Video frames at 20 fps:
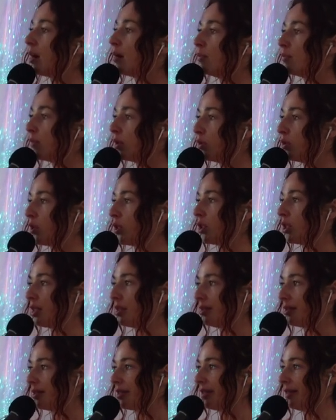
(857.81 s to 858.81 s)

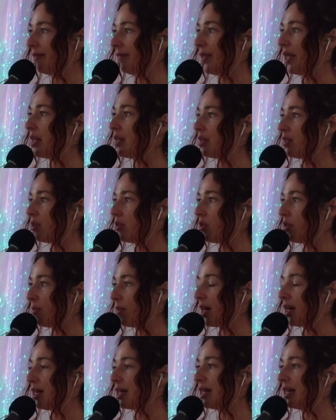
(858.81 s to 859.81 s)
emotions in your
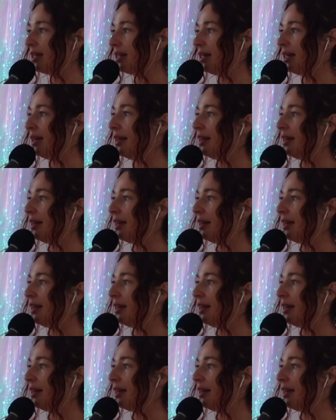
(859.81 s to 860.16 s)
body.